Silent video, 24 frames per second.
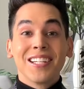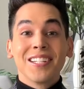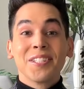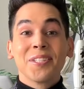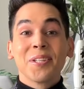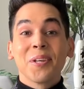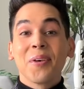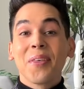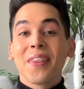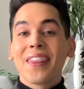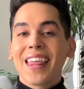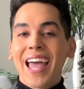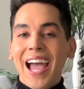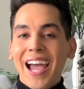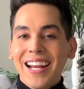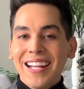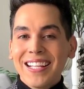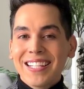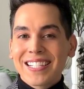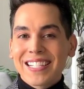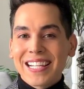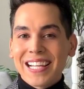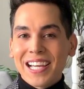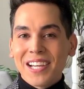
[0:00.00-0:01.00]
so that
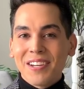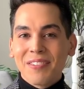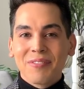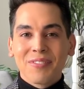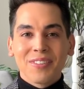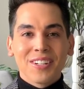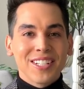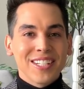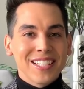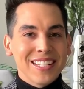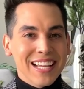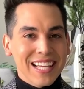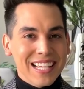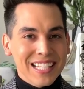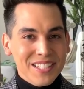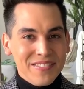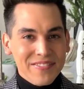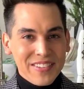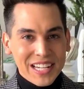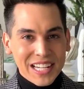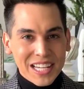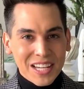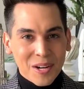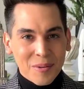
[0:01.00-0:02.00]
is it for today's
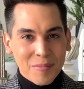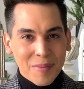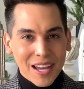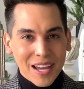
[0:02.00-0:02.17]
video, my